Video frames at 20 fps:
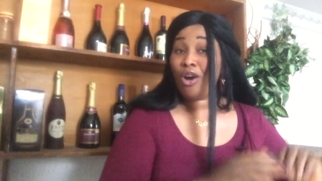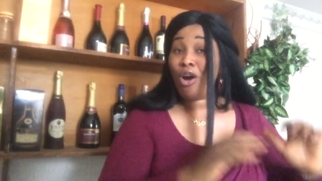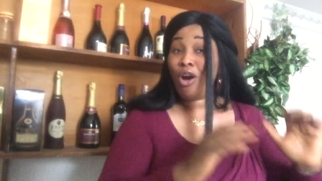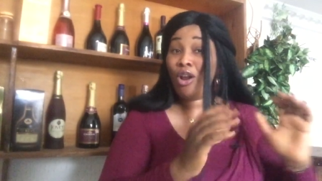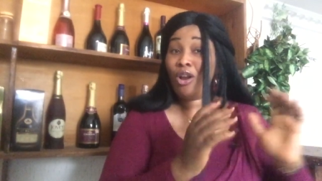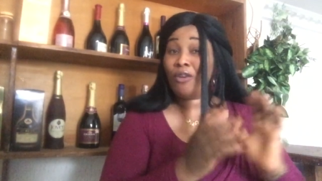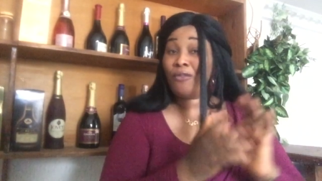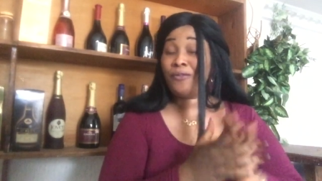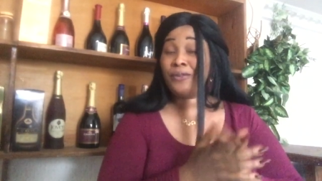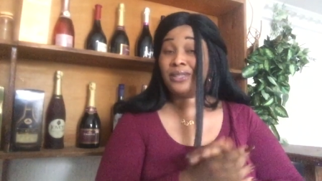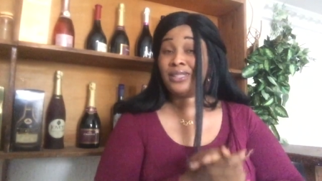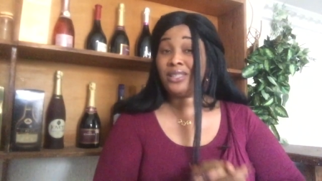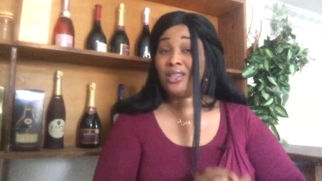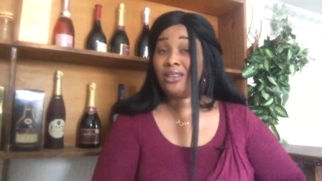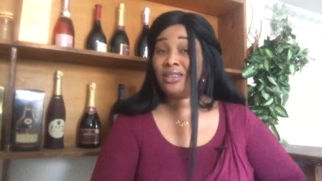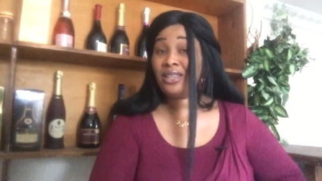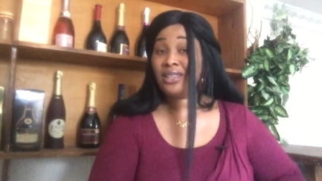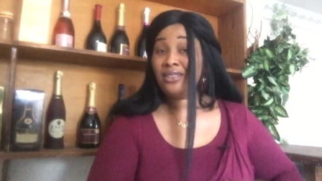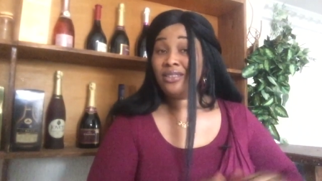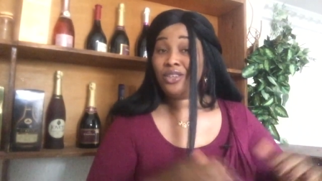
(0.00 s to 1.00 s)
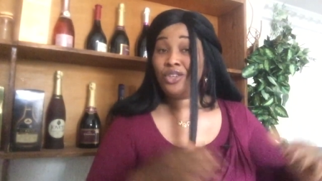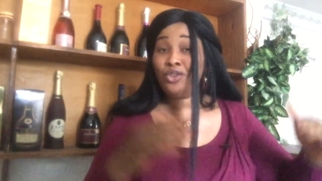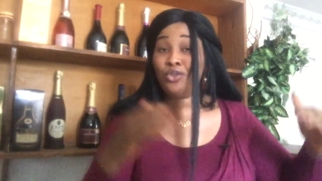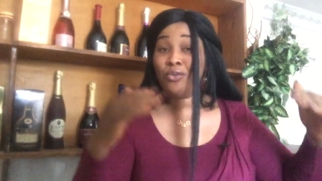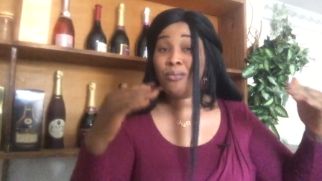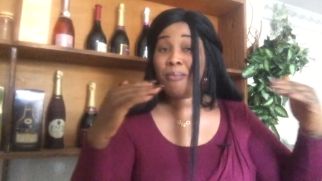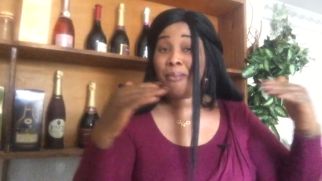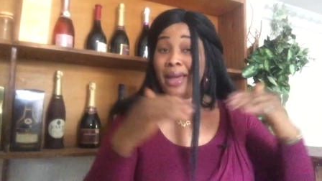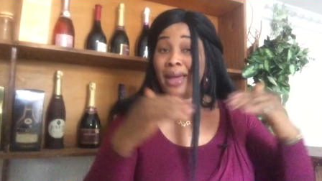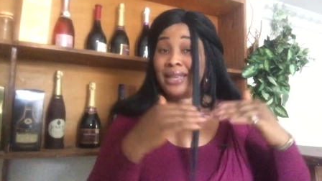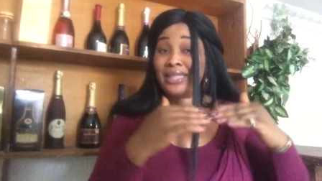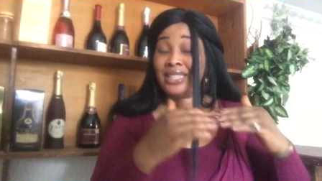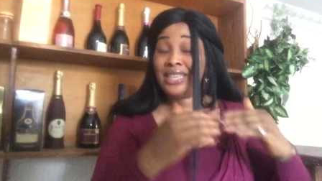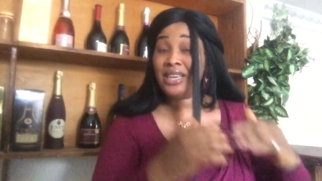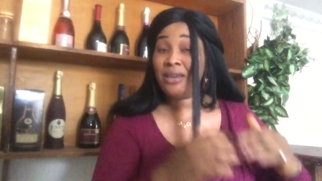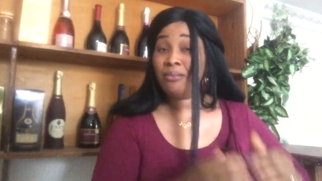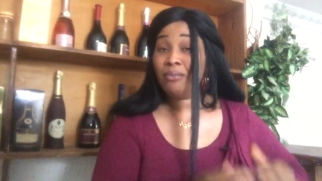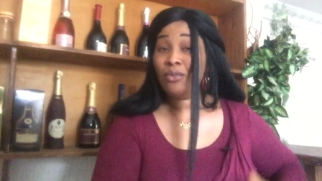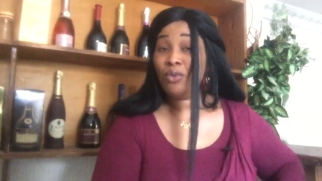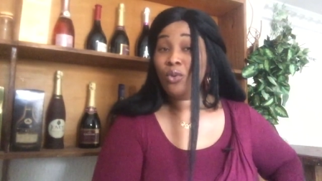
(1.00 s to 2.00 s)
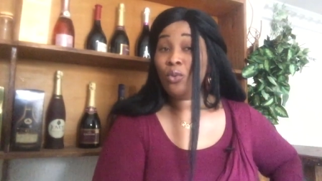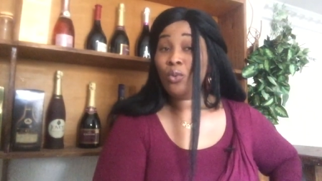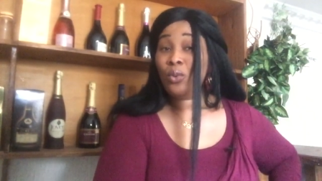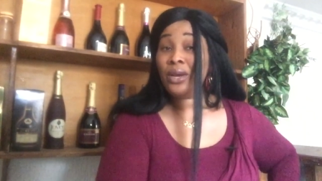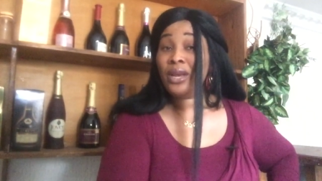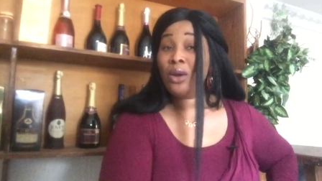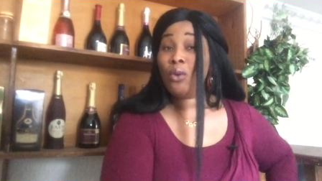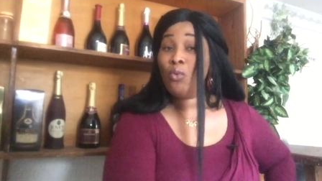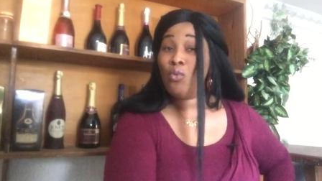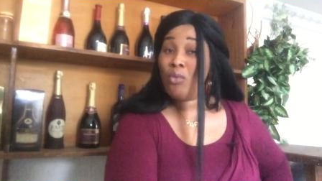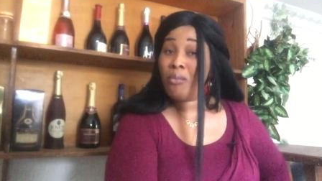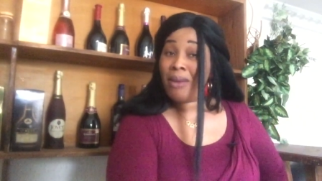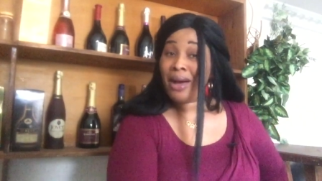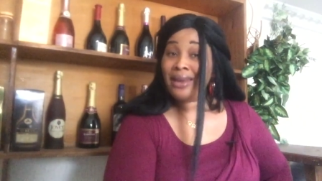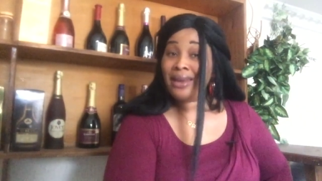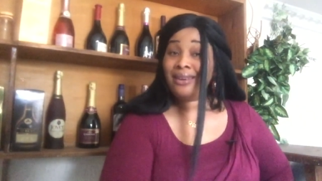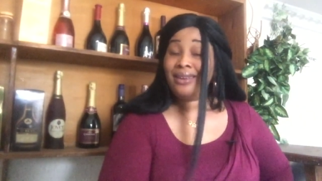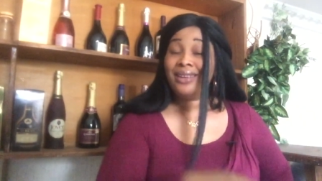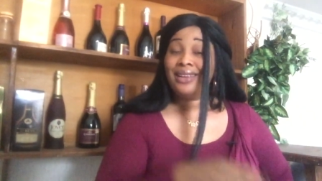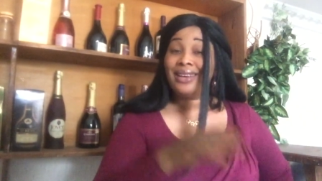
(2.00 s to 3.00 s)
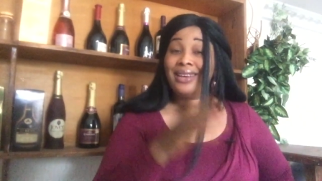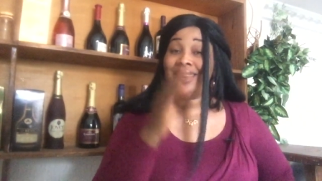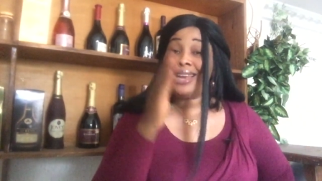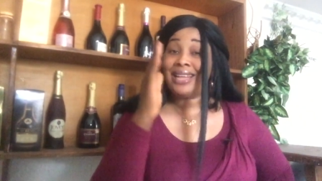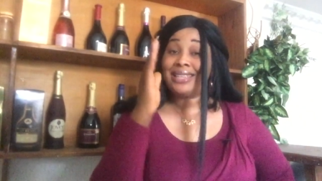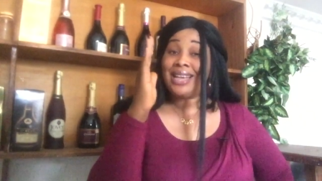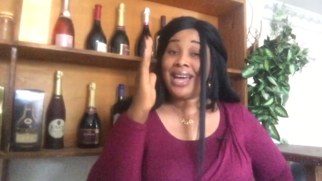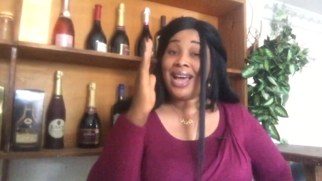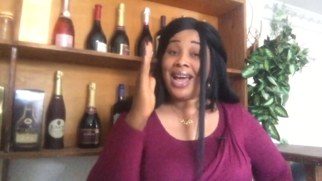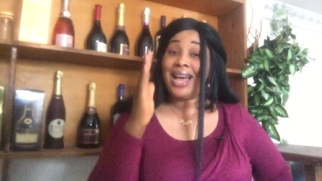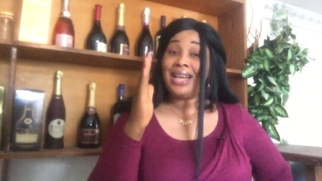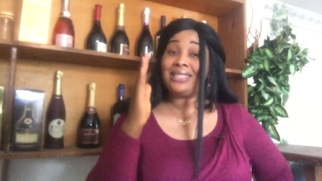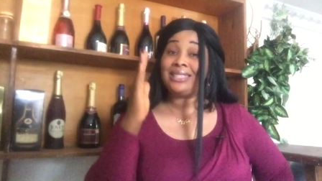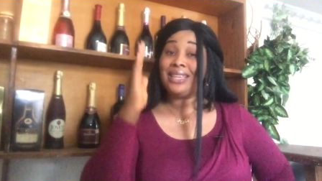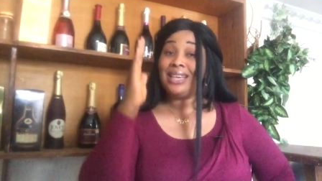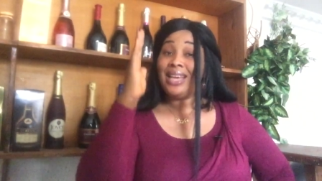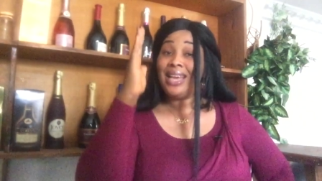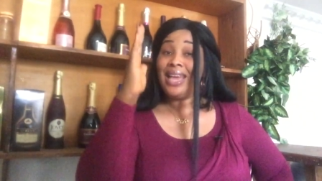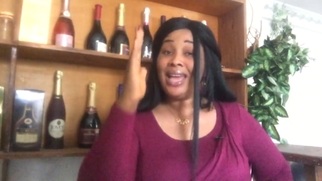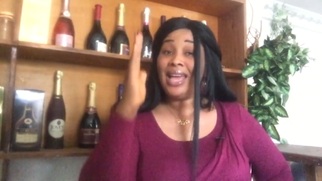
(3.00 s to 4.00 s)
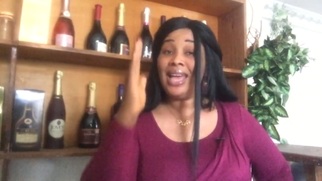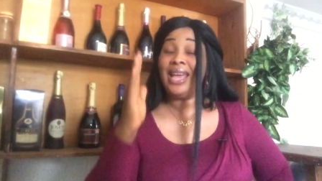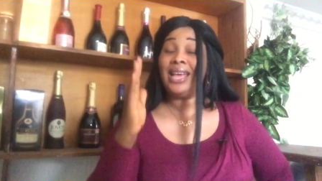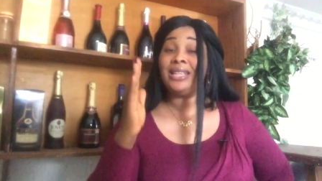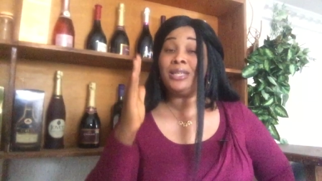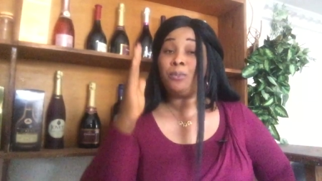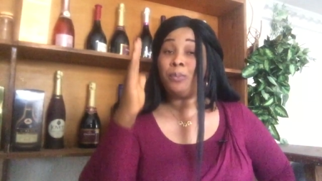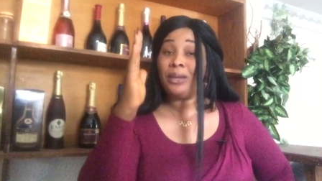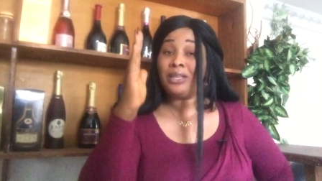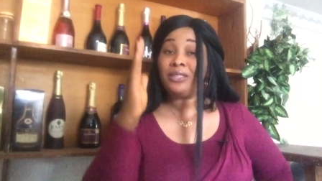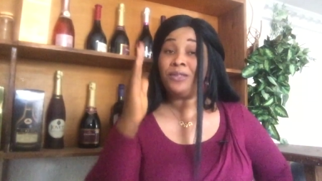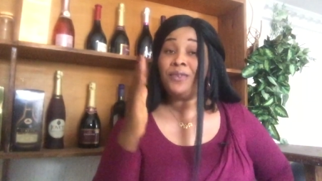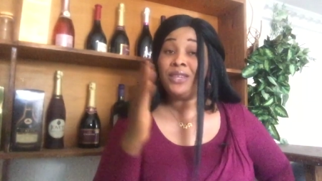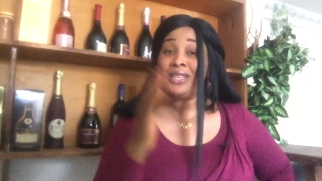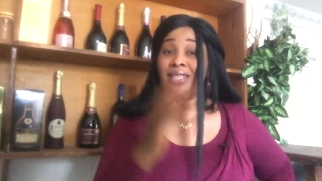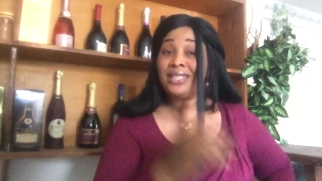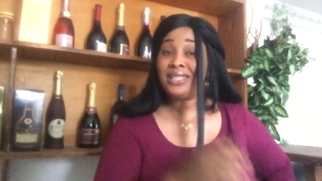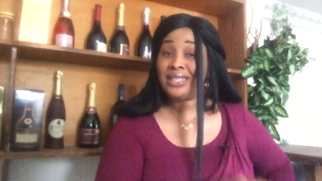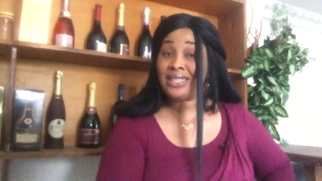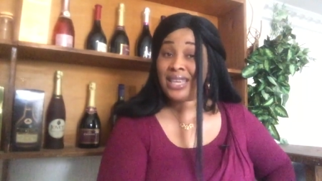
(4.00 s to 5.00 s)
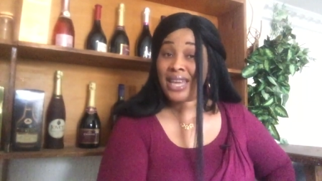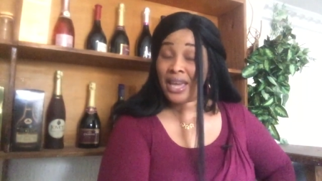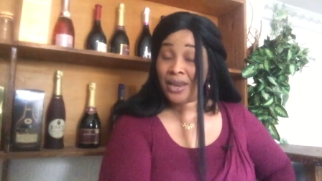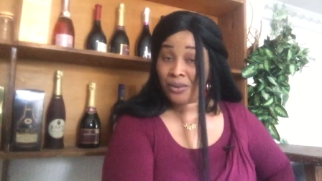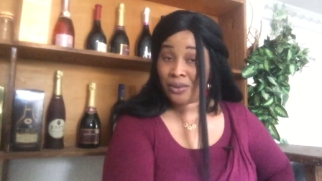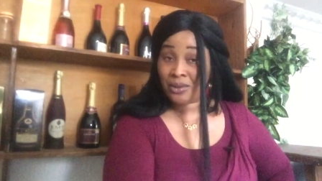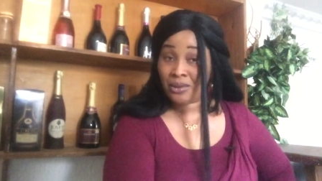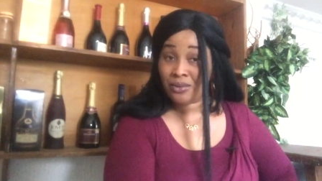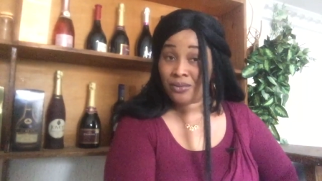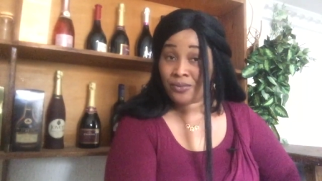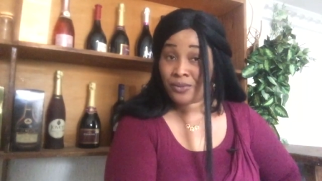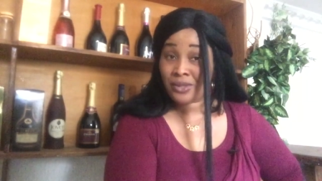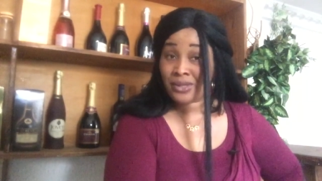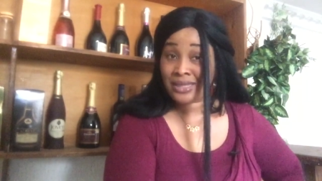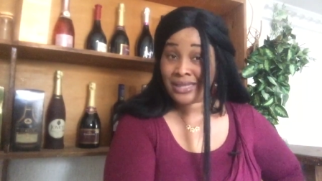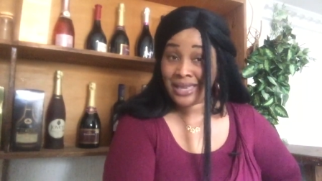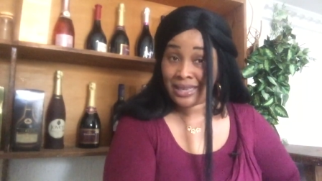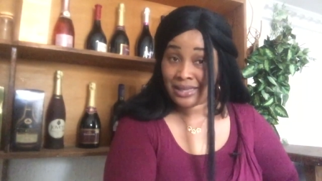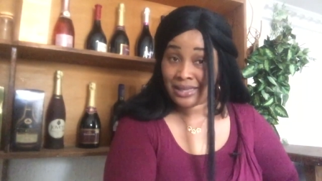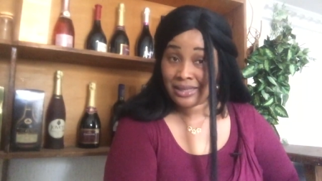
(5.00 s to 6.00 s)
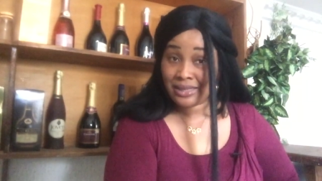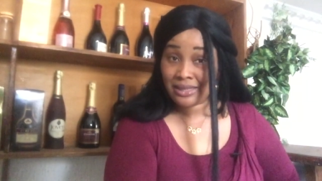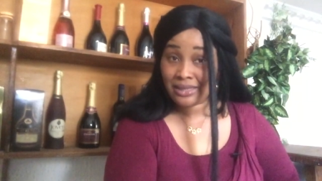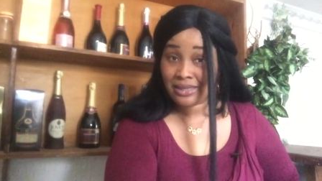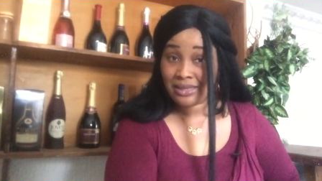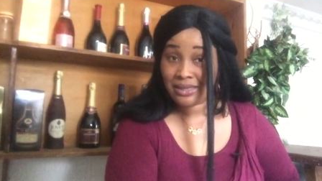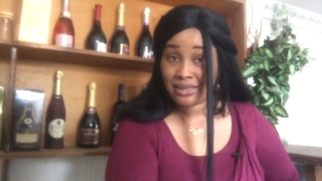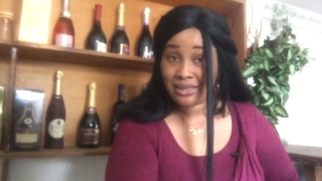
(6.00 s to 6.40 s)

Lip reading: All of a sudden, you merge him with a woman that has a specific schedule for sex.